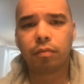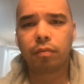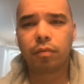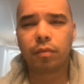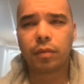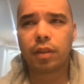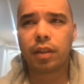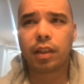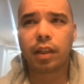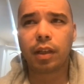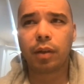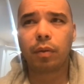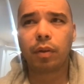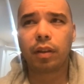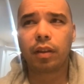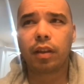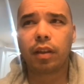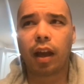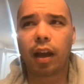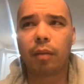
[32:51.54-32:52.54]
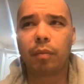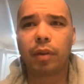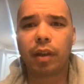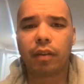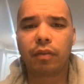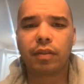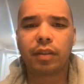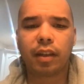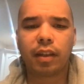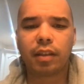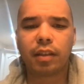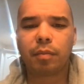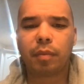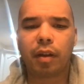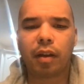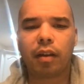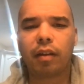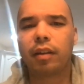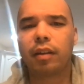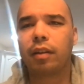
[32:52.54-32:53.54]
see what the IBF says
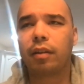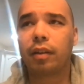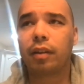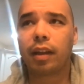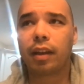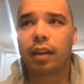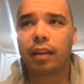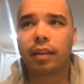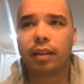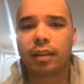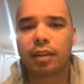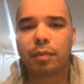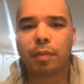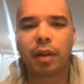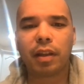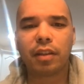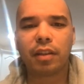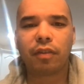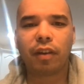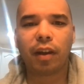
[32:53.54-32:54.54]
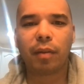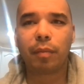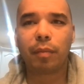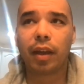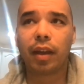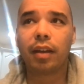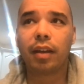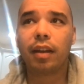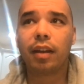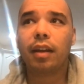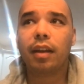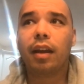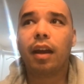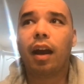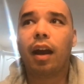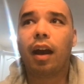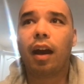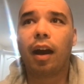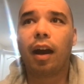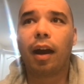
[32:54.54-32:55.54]
about, getting the Spence fight made.
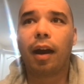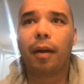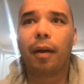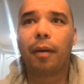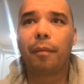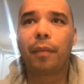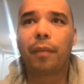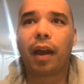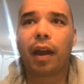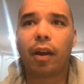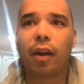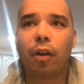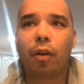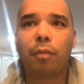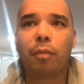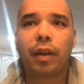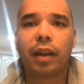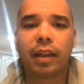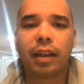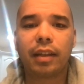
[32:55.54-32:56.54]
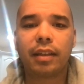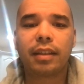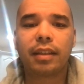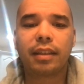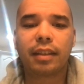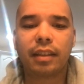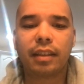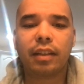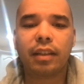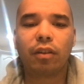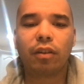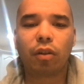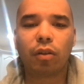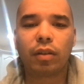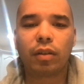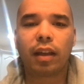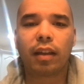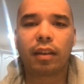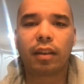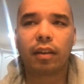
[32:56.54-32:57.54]
I hope that he, goes
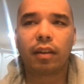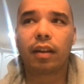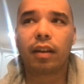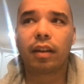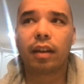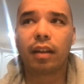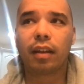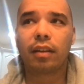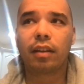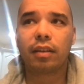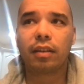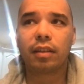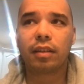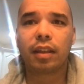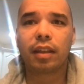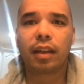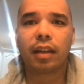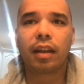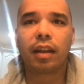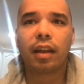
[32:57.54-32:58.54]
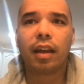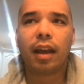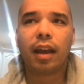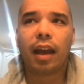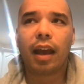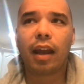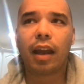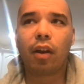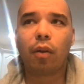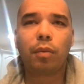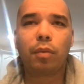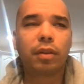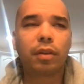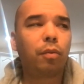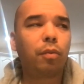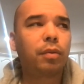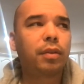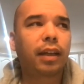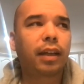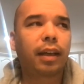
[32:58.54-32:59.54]
out there and does his thing, and
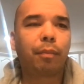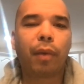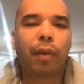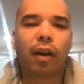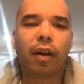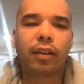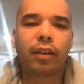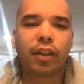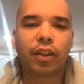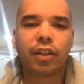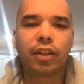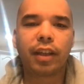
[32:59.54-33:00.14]
almost like a politician